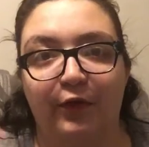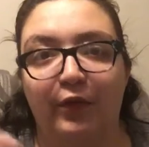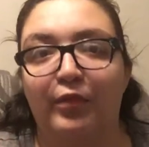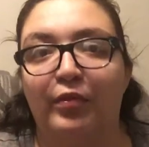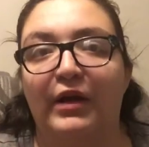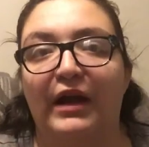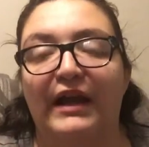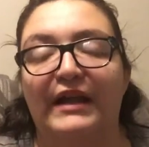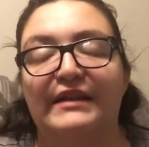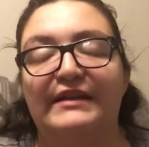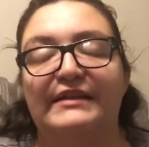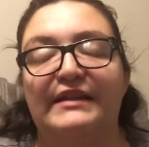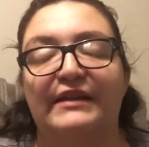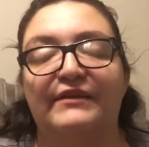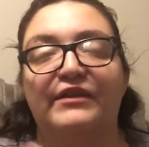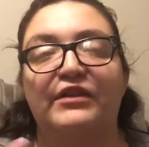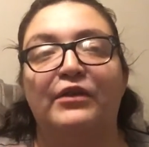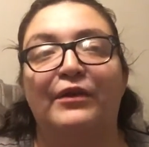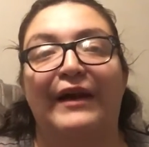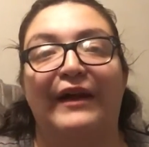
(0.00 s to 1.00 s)
price,
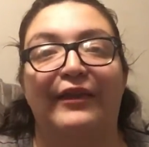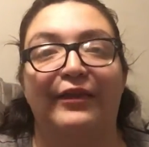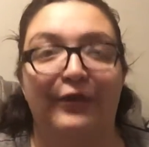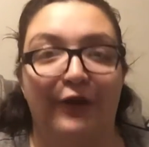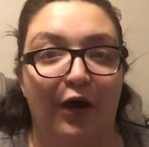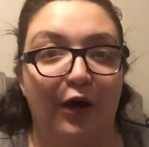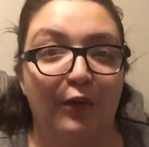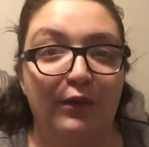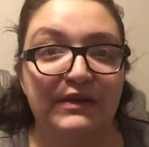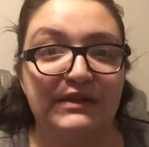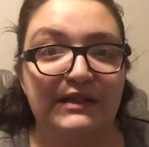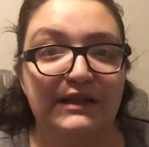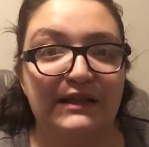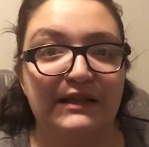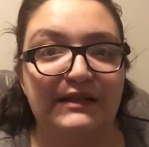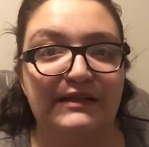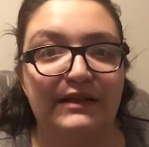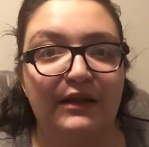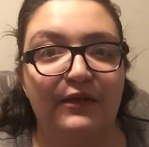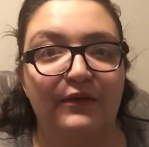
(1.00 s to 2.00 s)
even though I thought was gonna
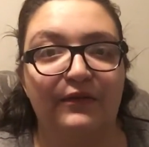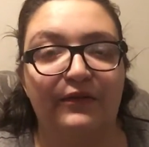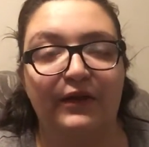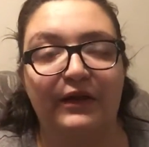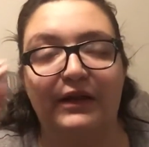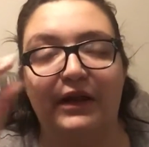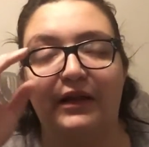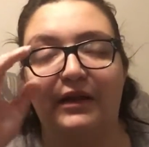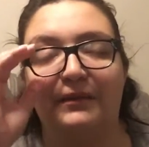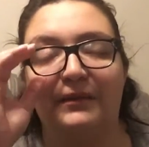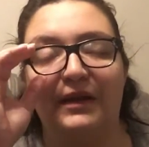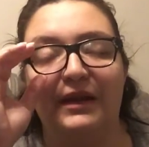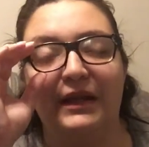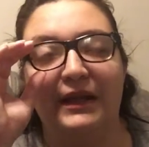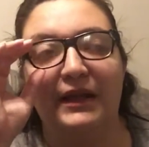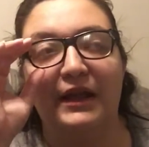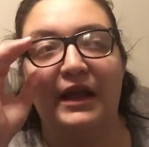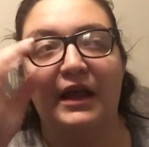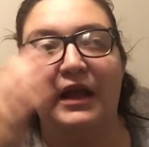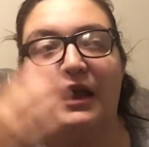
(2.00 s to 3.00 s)
sell for a lot of
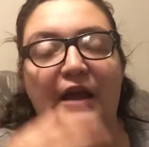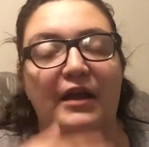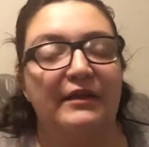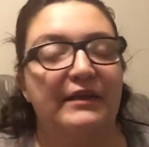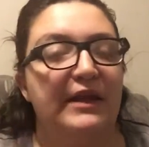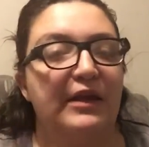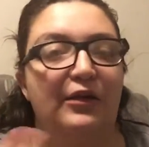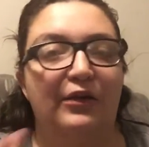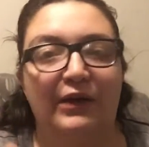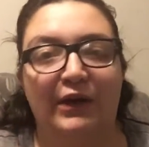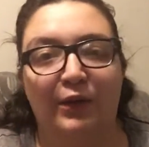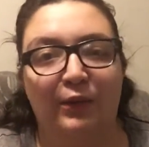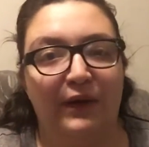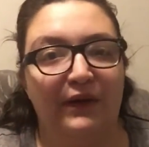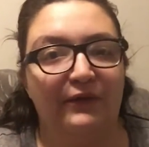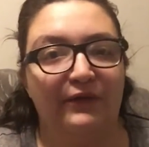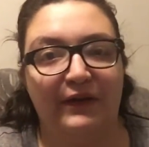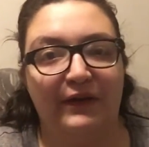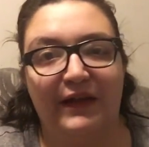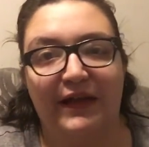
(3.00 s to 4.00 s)
money, they only
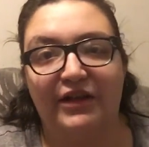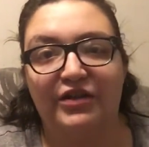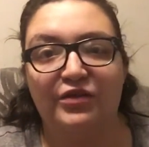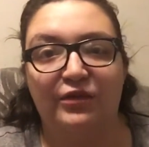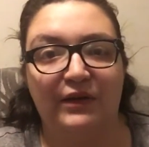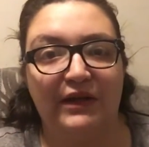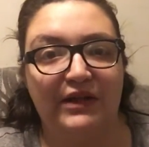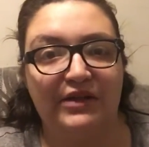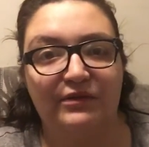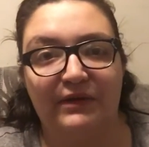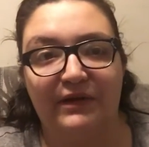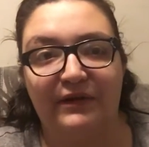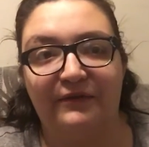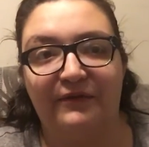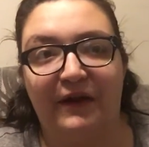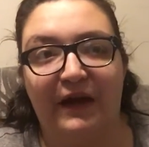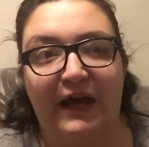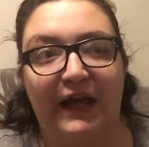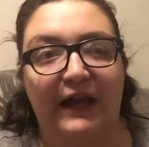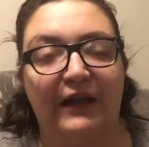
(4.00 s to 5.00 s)
went for $20,
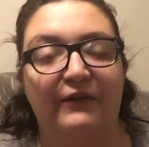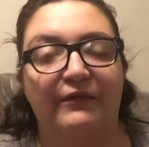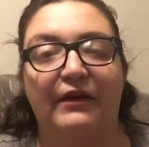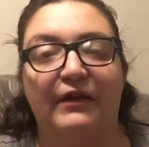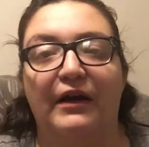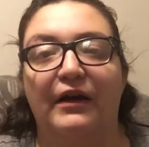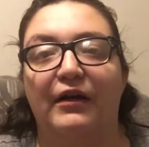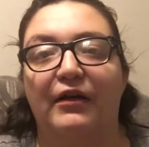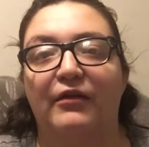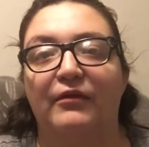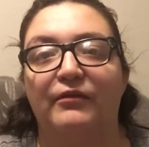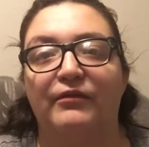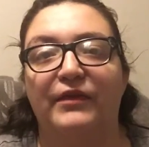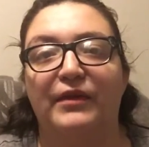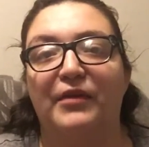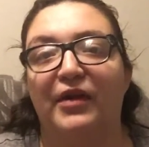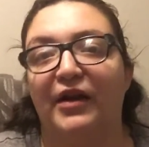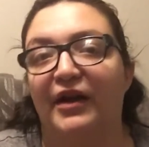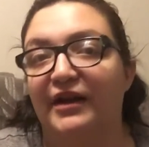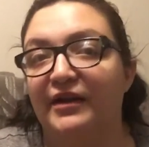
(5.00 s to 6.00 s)
$25. The
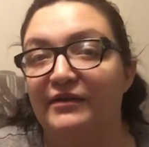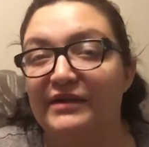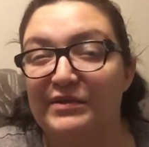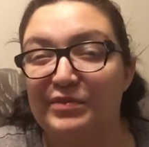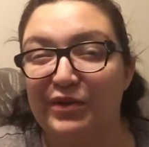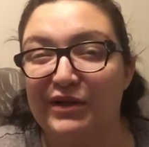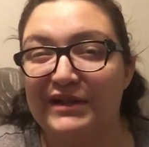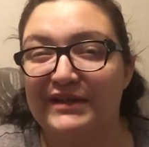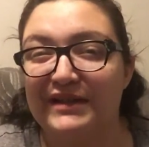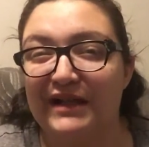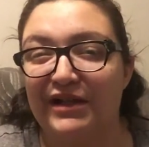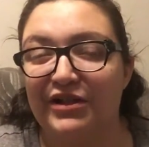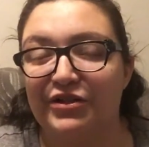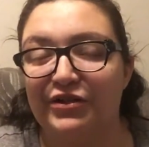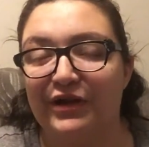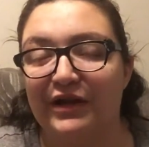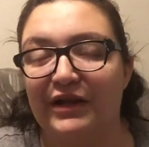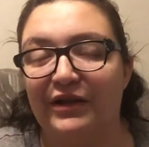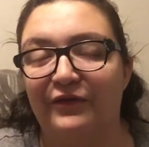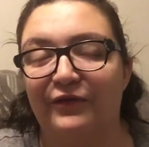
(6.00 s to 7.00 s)
market was pretty
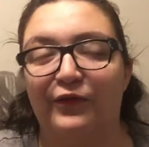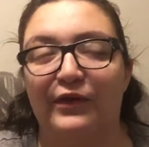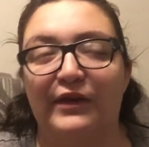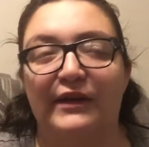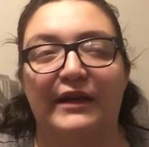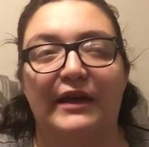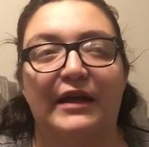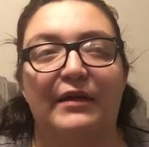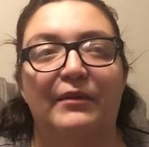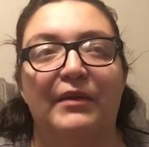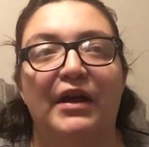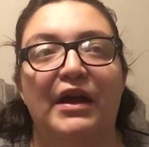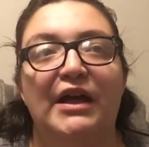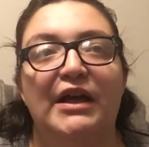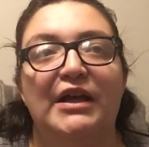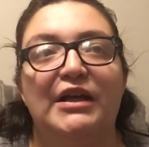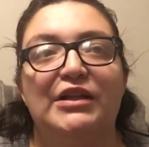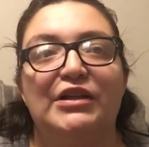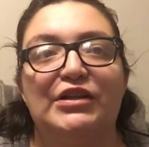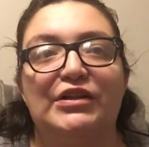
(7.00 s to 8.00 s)
saturated for them,
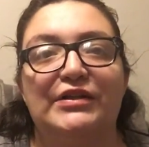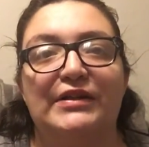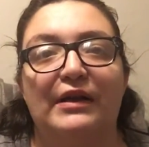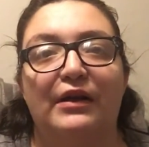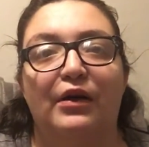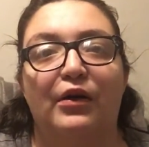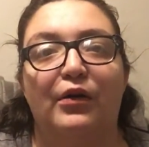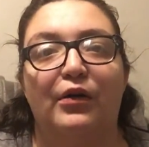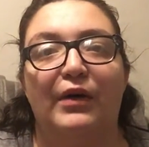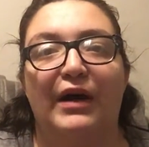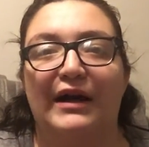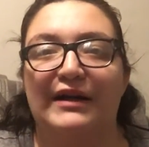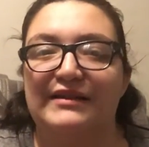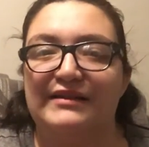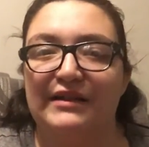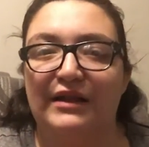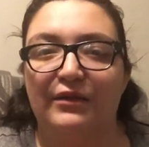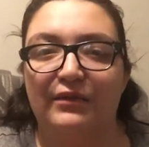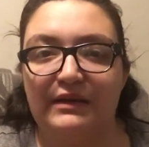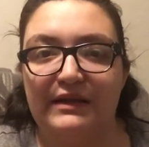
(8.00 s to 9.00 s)
so I
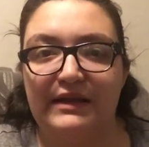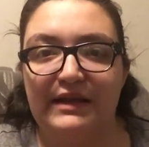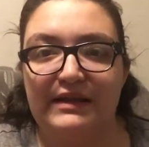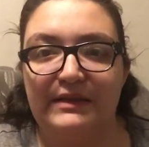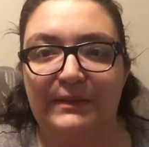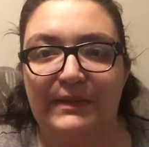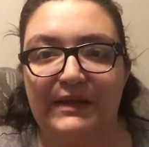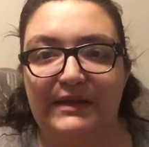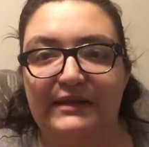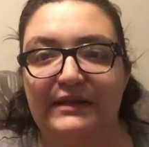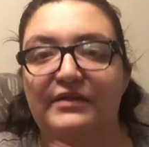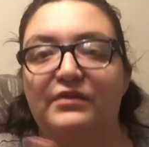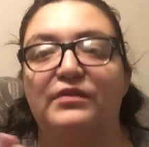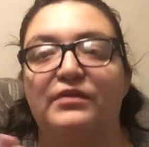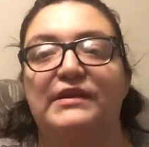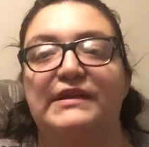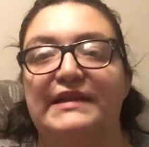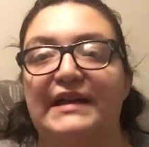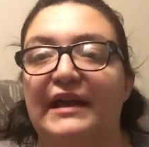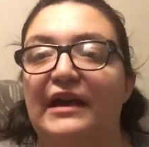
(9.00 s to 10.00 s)
stuck with these pieces. We'll
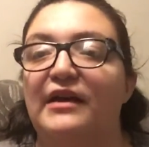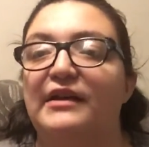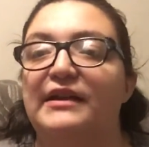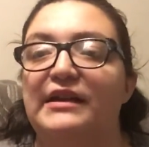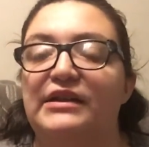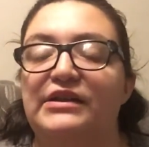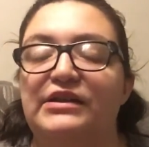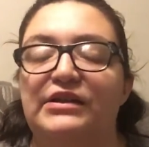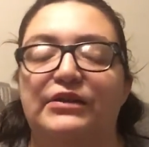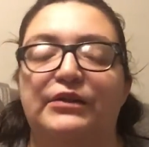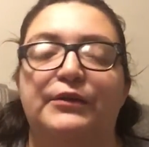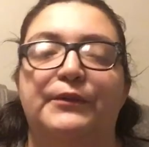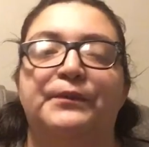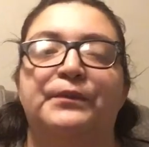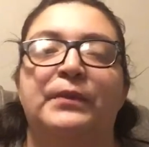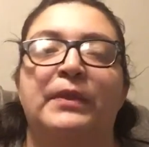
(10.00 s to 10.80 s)
see how they do.